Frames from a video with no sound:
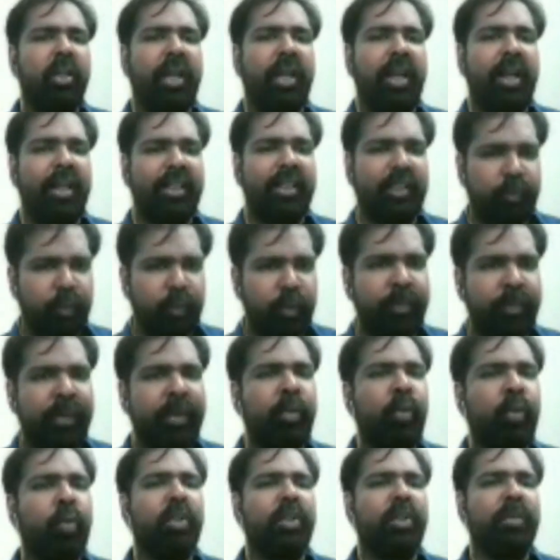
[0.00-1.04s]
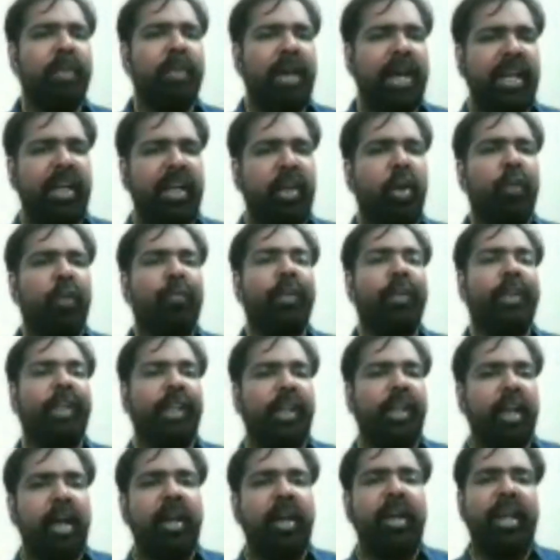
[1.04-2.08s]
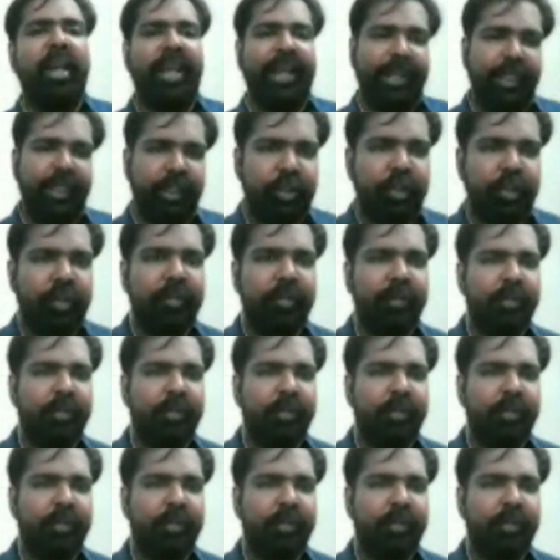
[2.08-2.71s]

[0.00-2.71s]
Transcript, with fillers: as a woman who was married off at a young age.